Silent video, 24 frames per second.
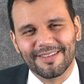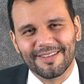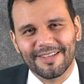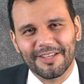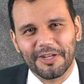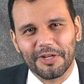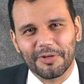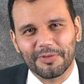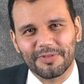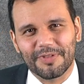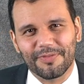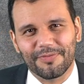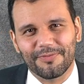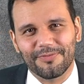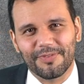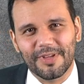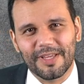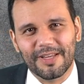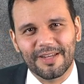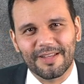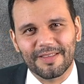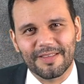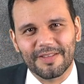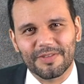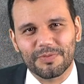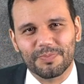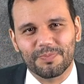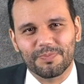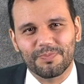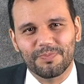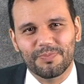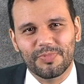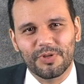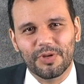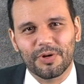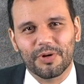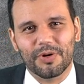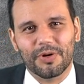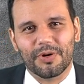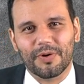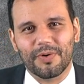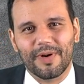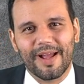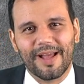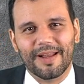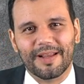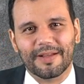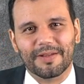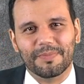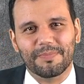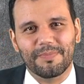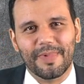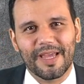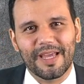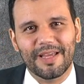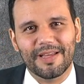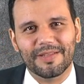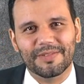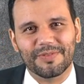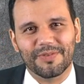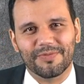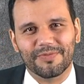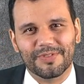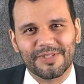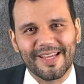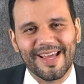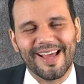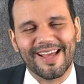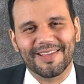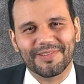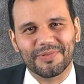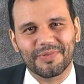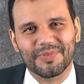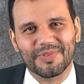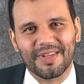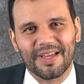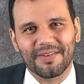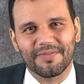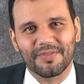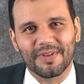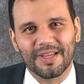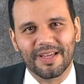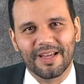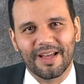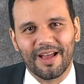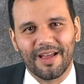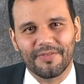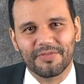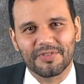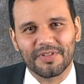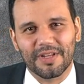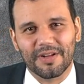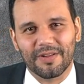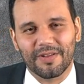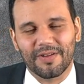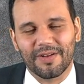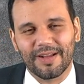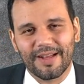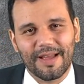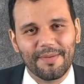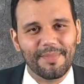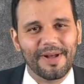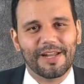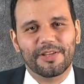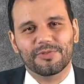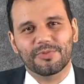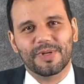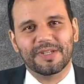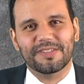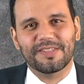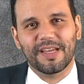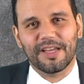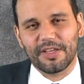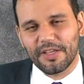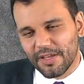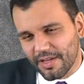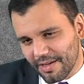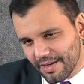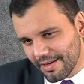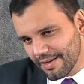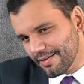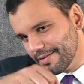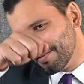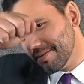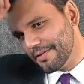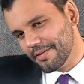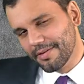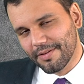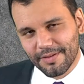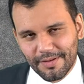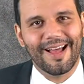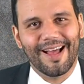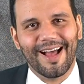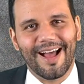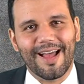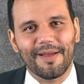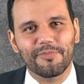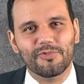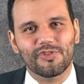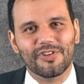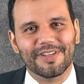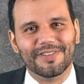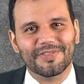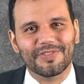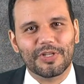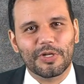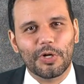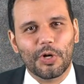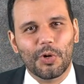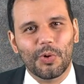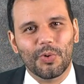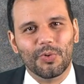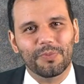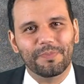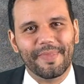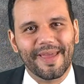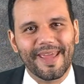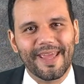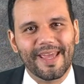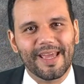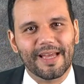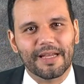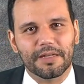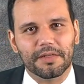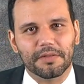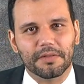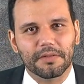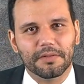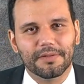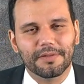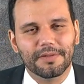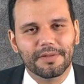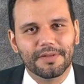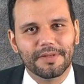you know, defeating this bureaucratic maze of tasks I've, I've sent along. I might as well tell you, I'm just an old man,